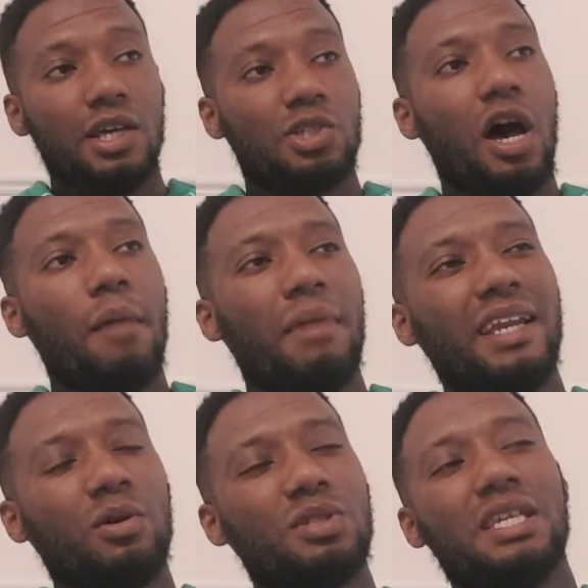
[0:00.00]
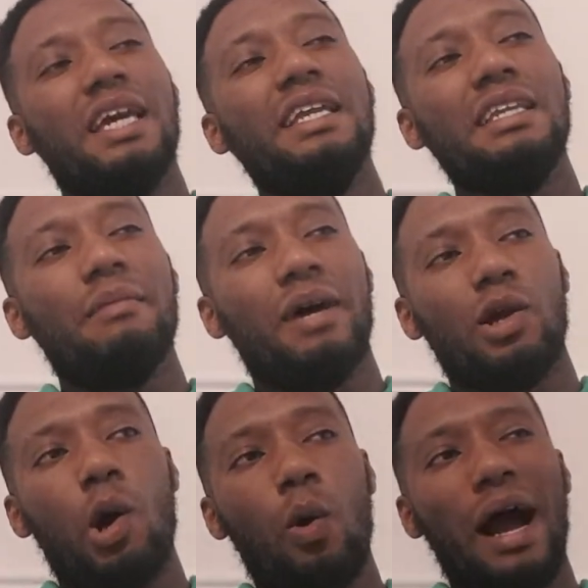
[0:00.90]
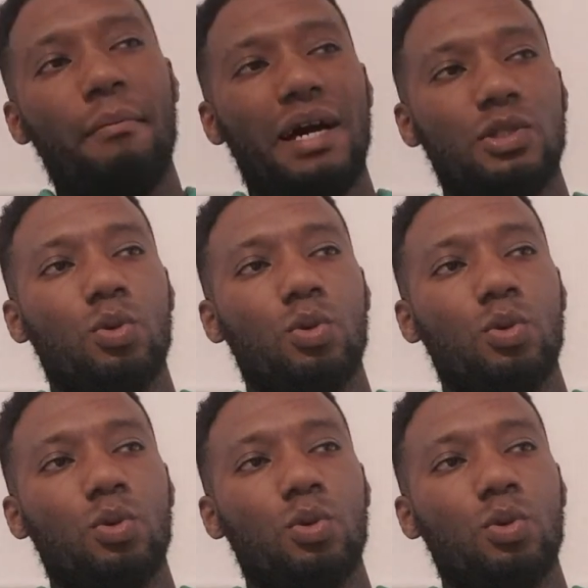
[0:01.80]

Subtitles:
Certain man, they will say Indian man or a white man